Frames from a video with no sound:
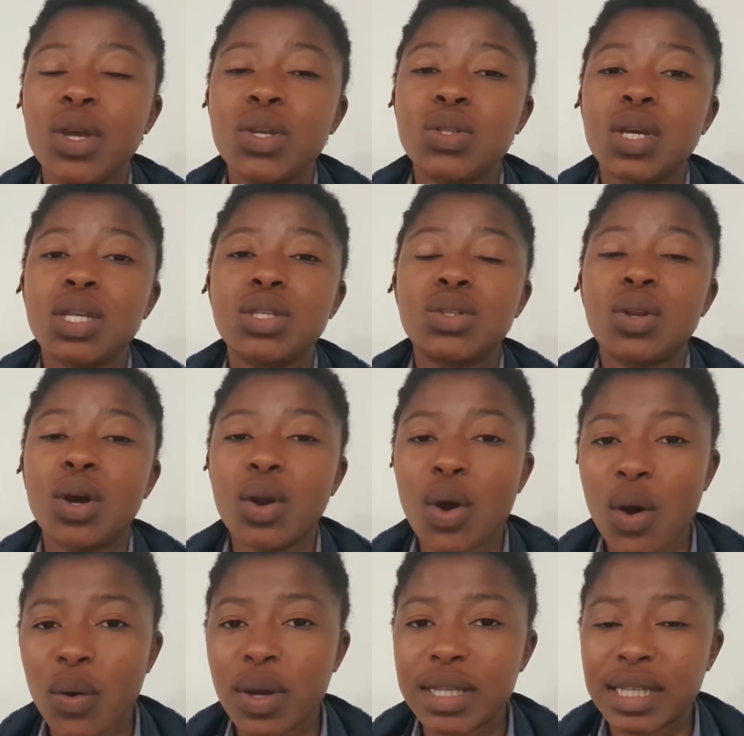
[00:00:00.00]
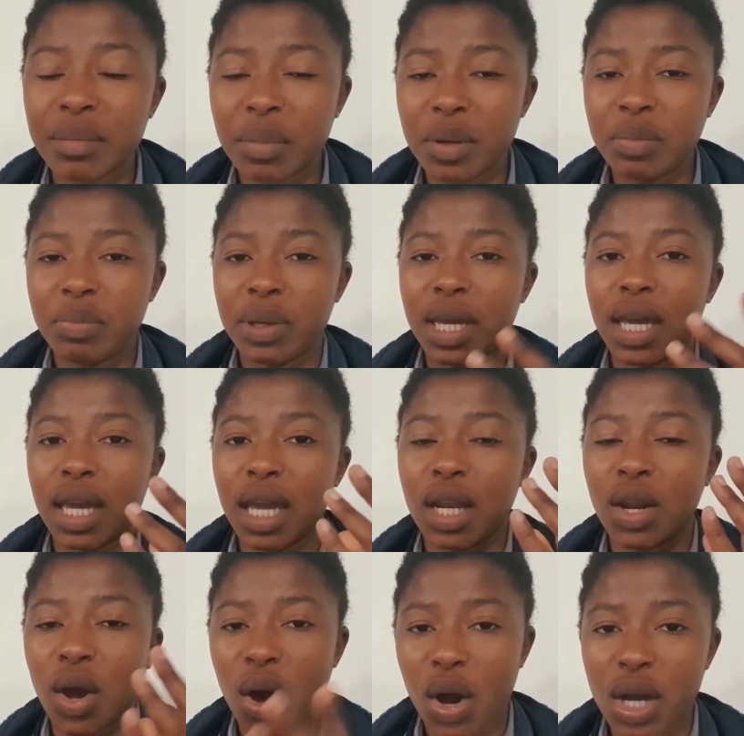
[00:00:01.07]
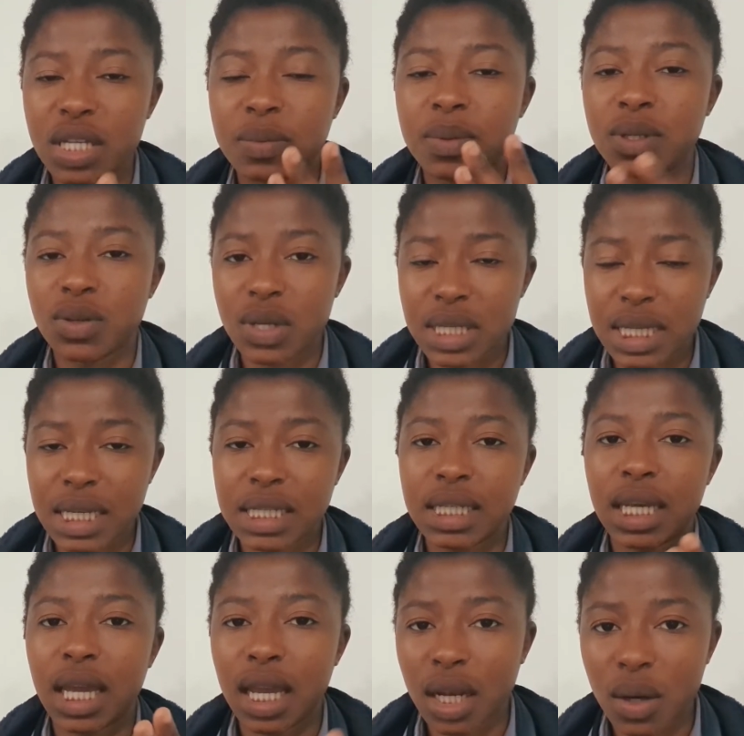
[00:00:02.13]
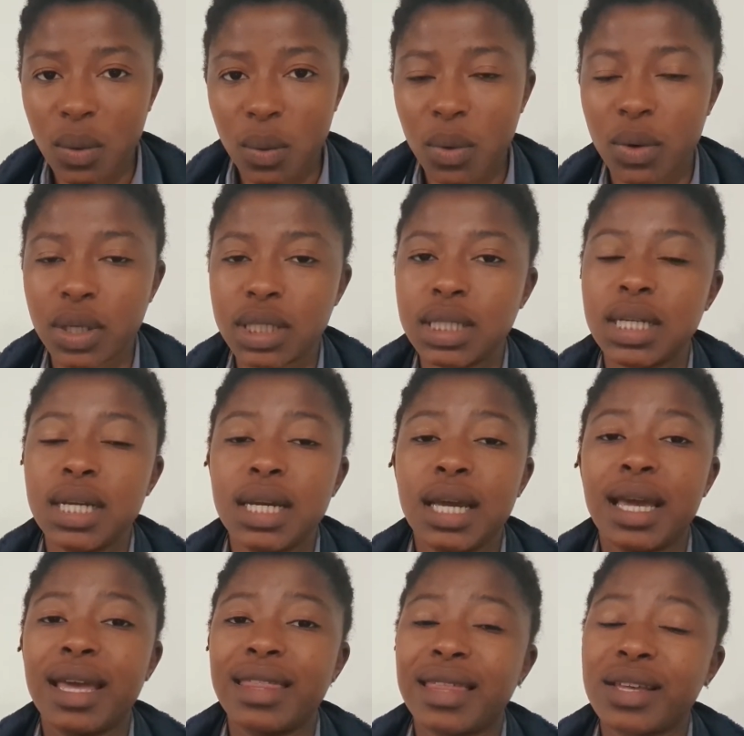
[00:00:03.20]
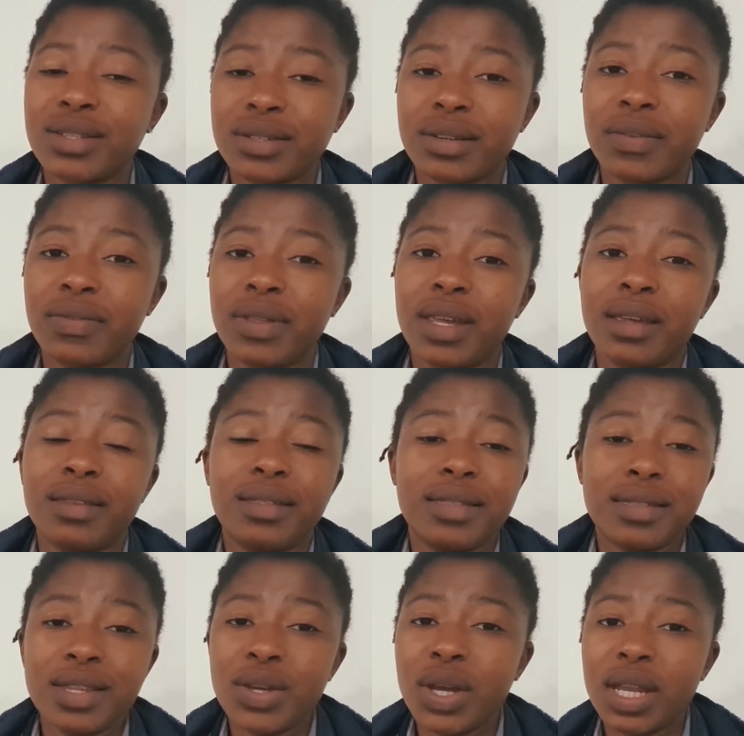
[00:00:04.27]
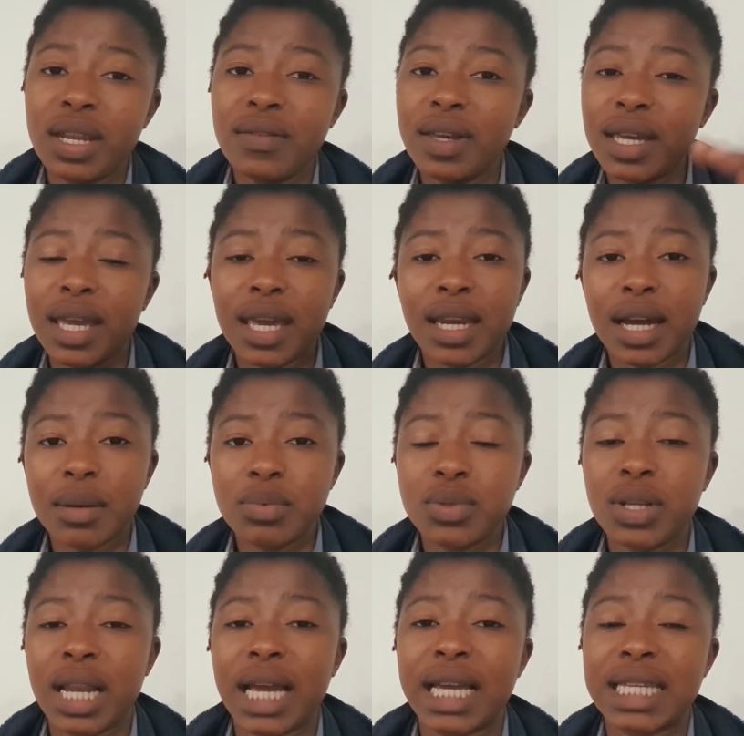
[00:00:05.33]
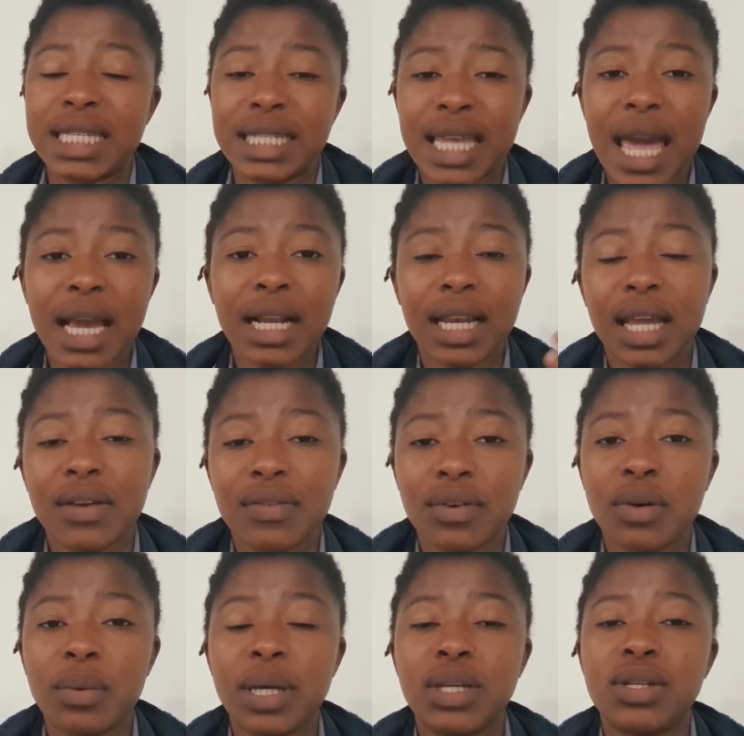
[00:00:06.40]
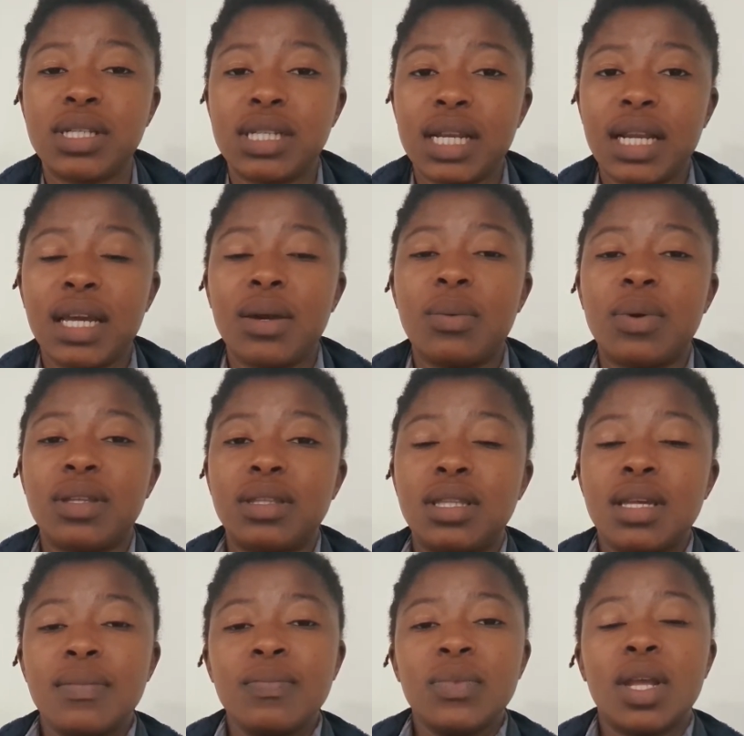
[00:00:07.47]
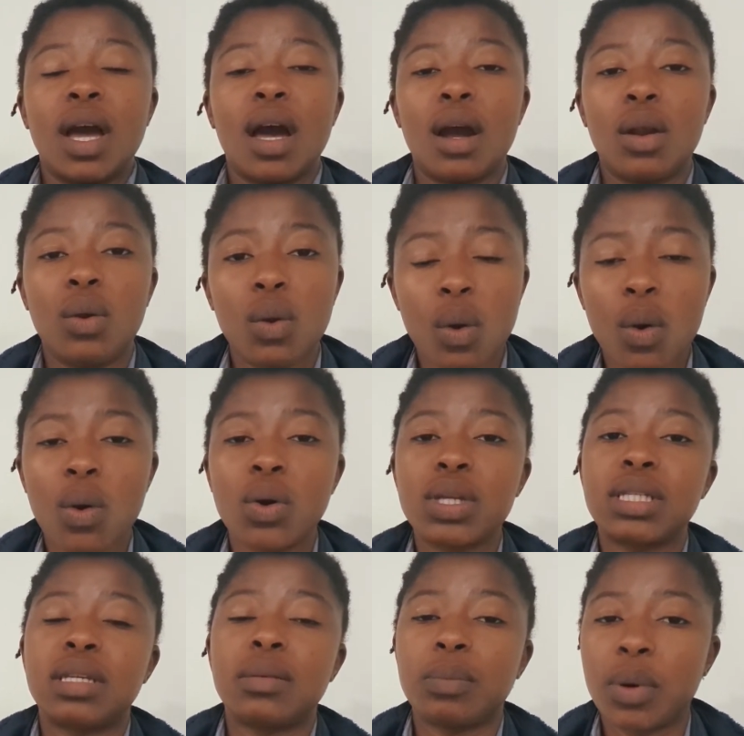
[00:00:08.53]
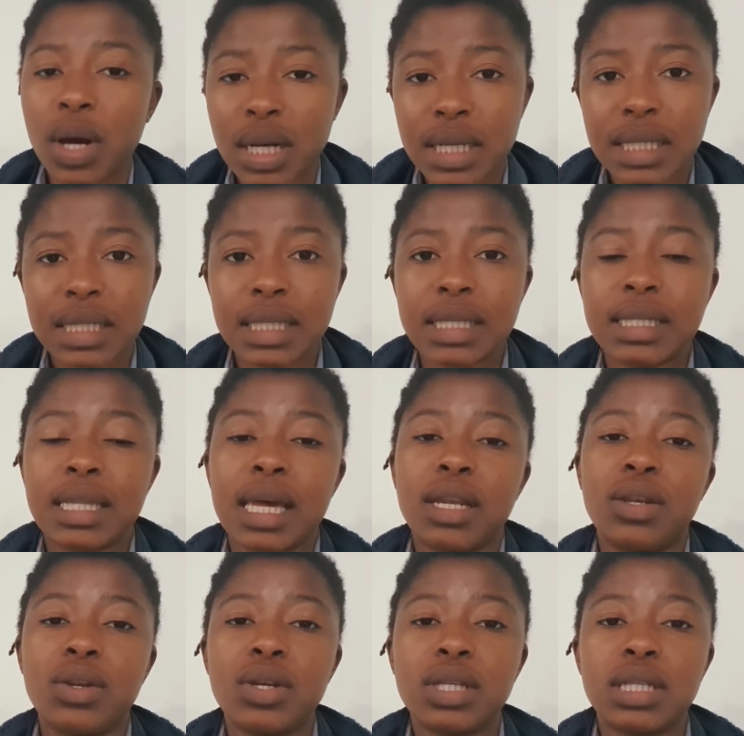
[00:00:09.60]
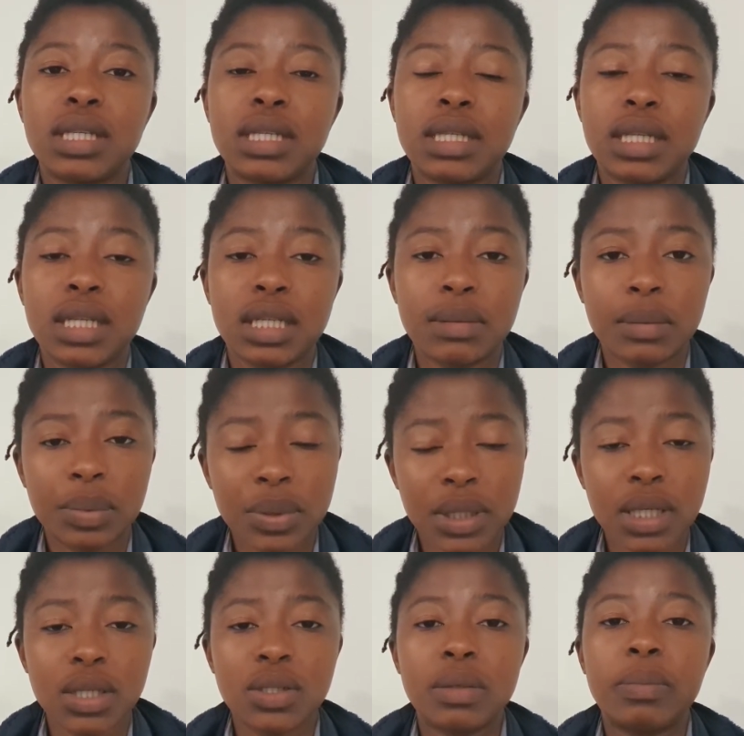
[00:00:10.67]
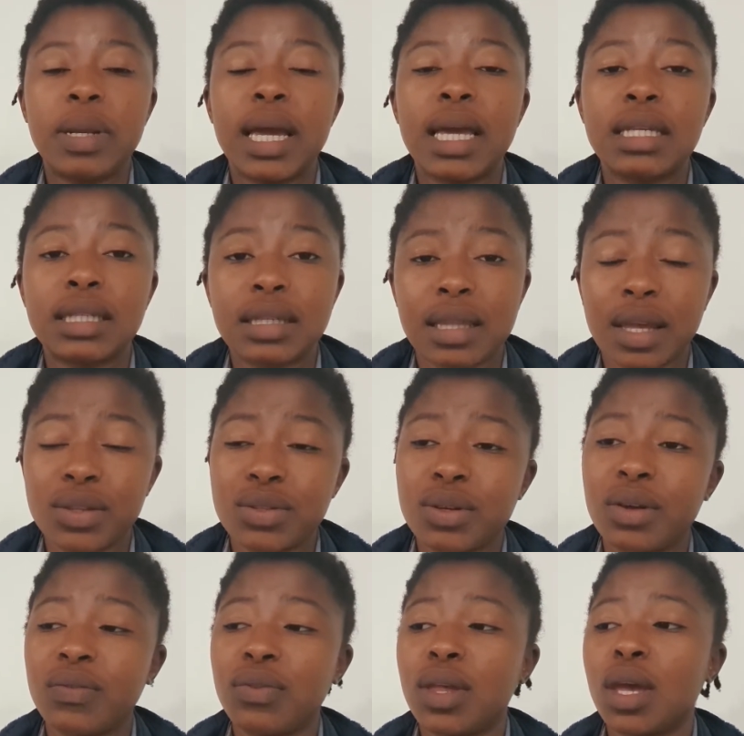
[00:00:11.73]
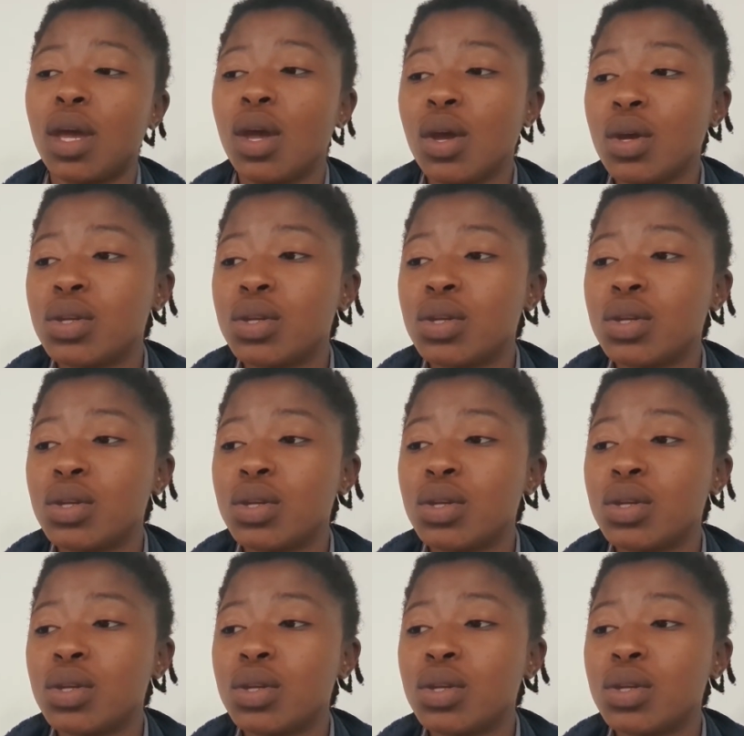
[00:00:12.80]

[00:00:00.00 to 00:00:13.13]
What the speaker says: So it's not always about being in a hospital setting, in a ward and that sort of thing. You can even get up to like SANG level, where you're dealing with laws and policies that nurses need to put into place and that sort of thing.